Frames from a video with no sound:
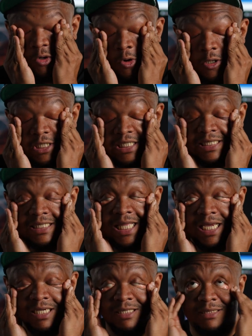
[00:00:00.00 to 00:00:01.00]
all these
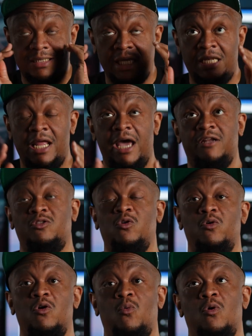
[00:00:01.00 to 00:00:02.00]
things in the
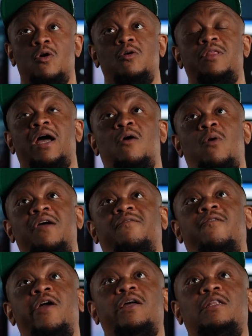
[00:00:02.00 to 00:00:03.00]
editorial world that quite
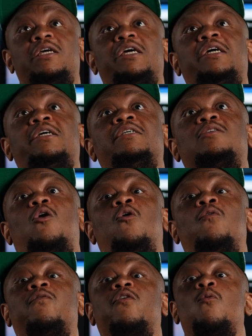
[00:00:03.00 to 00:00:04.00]
frankly is
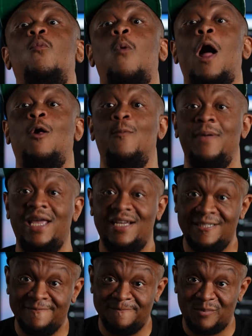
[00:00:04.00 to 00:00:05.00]

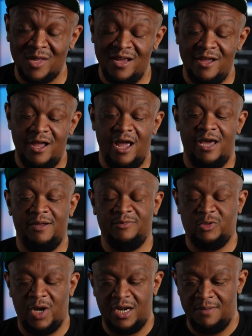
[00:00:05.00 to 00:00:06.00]
overwhelming. And I'm
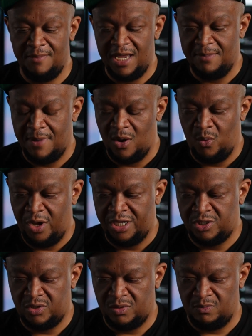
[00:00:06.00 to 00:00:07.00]
trying to make my
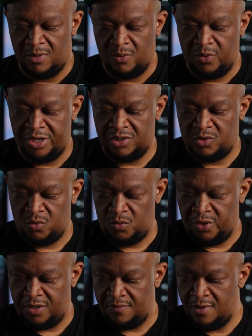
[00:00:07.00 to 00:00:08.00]
way
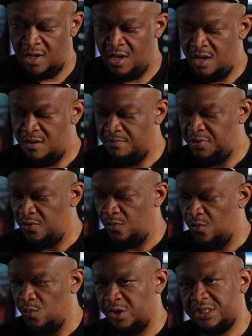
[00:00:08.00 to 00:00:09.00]
to it.
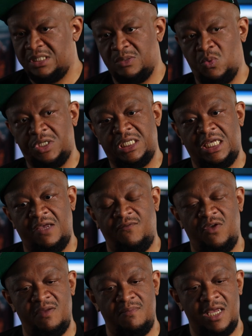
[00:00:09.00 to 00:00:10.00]
But what's
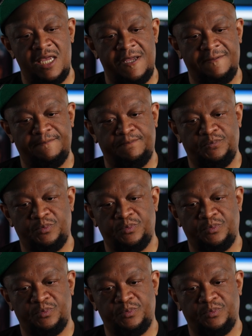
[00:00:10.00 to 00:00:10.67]
giving me